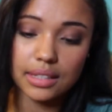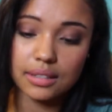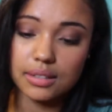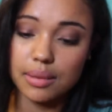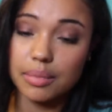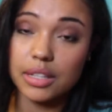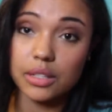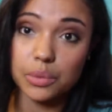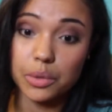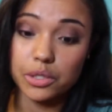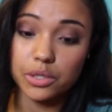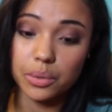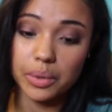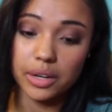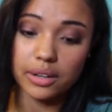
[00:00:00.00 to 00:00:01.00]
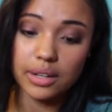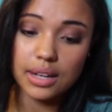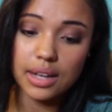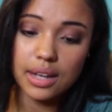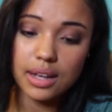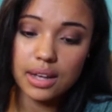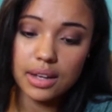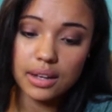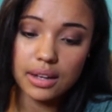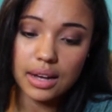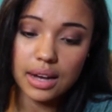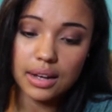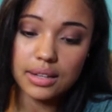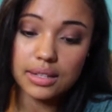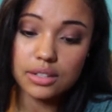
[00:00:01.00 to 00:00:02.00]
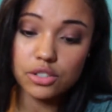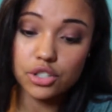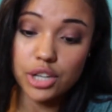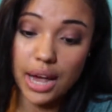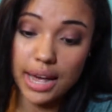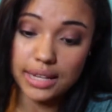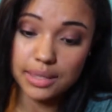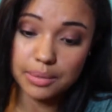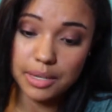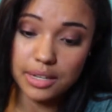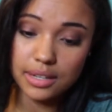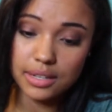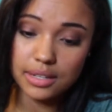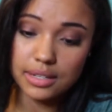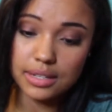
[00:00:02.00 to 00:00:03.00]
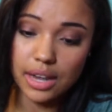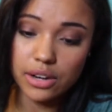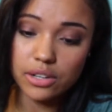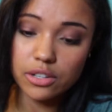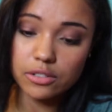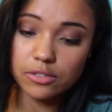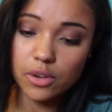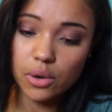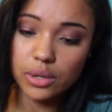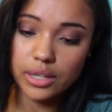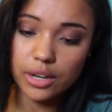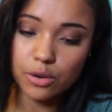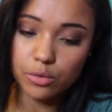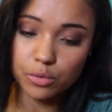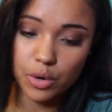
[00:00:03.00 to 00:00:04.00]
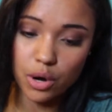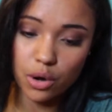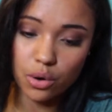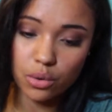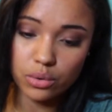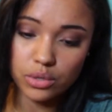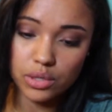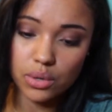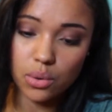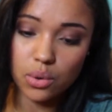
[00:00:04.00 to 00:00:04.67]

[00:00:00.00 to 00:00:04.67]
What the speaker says: Some of these words are weird. Jasmine, centerfolia rose,